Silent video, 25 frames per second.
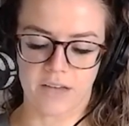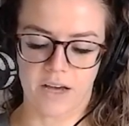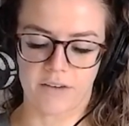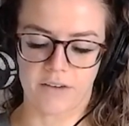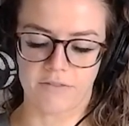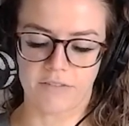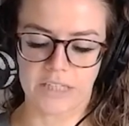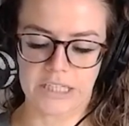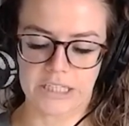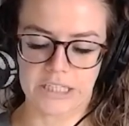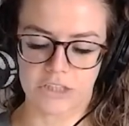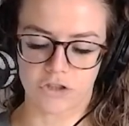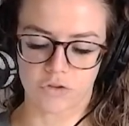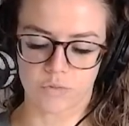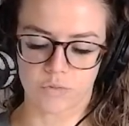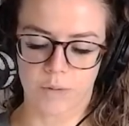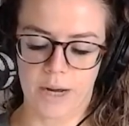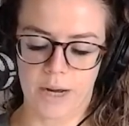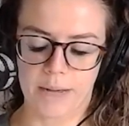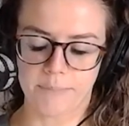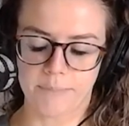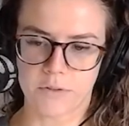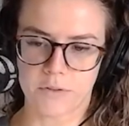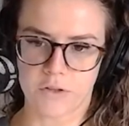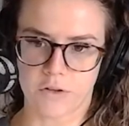of each
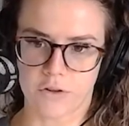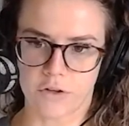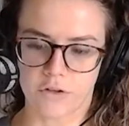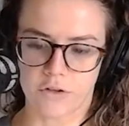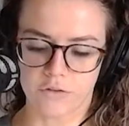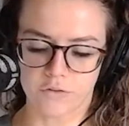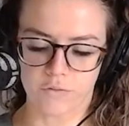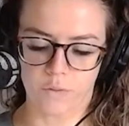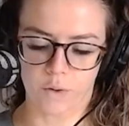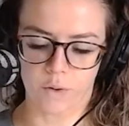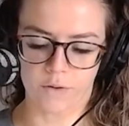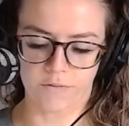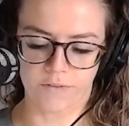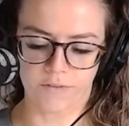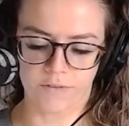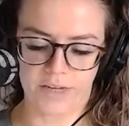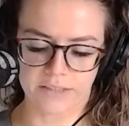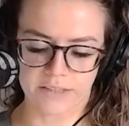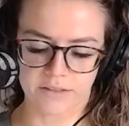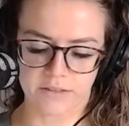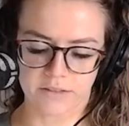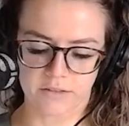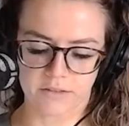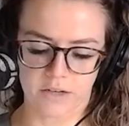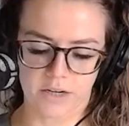rep. So those four
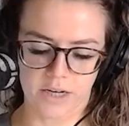phases